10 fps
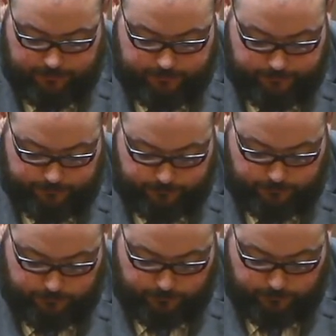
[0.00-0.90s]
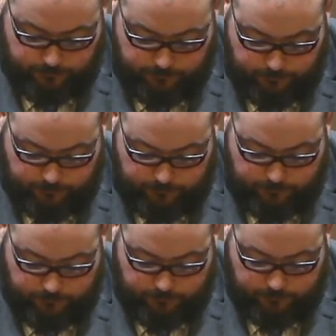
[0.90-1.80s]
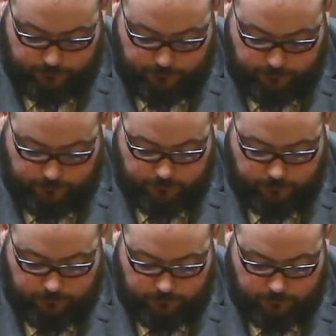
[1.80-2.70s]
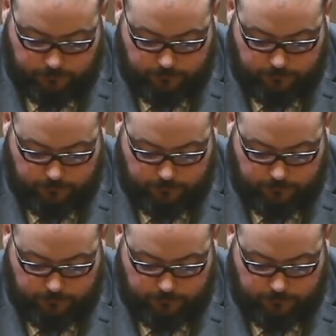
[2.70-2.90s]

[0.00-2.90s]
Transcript: (no one is talking)